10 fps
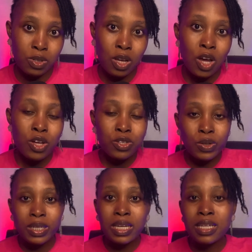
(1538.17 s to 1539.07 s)
So
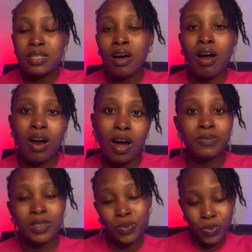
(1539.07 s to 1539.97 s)
these are the
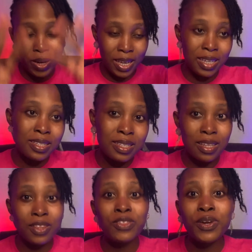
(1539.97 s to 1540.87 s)

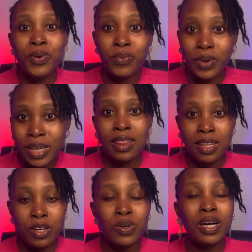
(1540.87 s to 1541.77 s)
3 ways that you
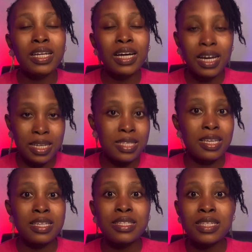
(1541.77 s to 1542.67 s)
can access
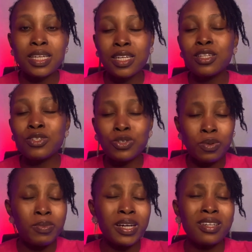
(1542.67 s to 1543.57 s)
the hidden job
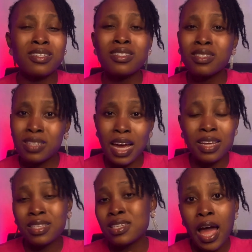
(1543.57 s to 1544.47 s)
market.
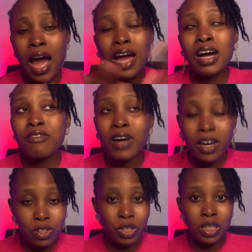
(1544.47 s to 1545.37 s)
I have
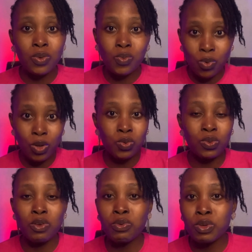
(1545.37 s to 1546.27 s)
actually worked with a
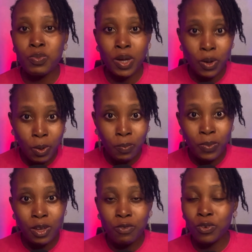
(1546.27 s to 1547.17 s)
recruitment company
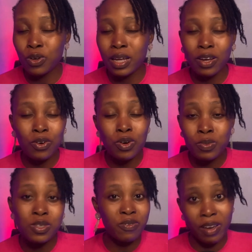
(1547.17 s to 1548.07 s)
for like almost
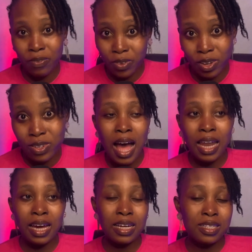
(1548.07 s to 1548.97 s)
5 years, and I
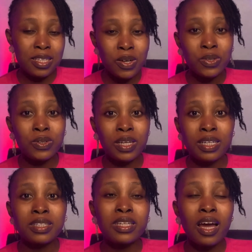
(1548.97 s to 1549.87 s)
can tell you that
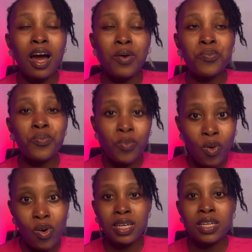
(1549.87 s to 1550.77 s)
there are more
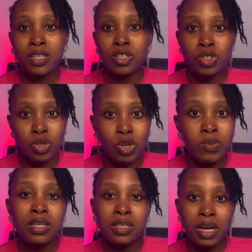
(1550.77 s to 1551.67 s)
hidden jobs
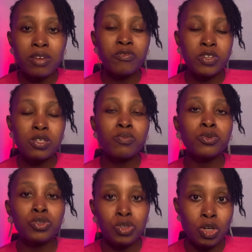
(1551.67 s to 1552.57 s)
than visible
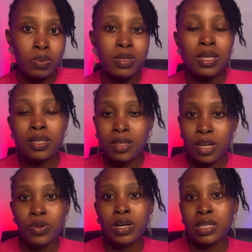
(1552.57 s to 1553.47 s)
jobs that you
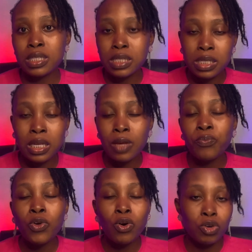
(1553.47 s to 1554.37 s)
can see
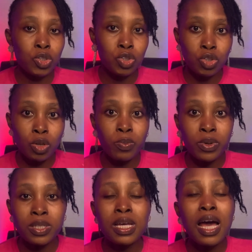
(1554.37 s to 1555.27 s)
on job boards.
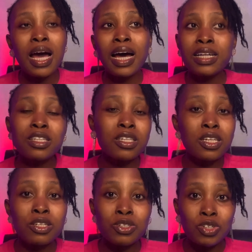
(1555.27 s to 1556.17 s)
And this hidden
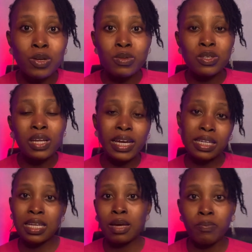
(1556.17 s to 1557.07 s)
job is not like the
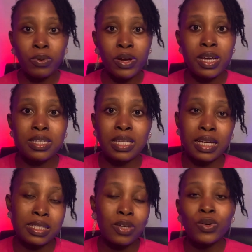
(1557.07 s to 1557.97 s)
employers like say,
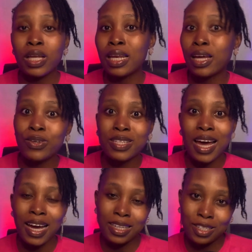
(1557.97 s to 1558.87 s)
okay, let us
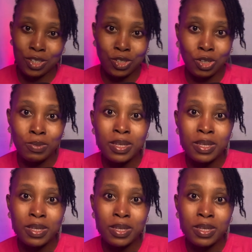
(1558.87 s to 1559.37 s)
hide these jobs.